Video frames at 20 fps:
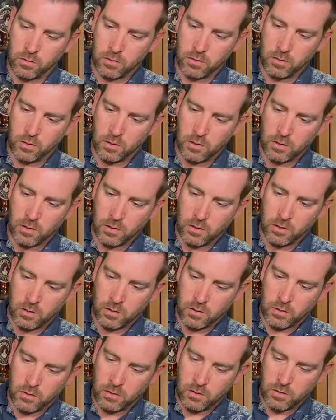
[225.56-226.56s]

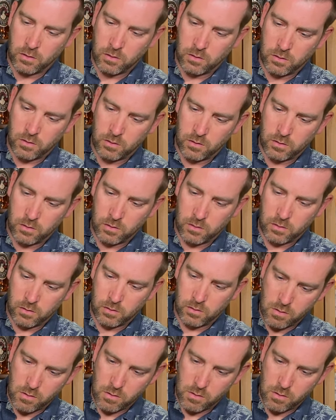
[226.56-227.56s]
No one is speaking in this clip.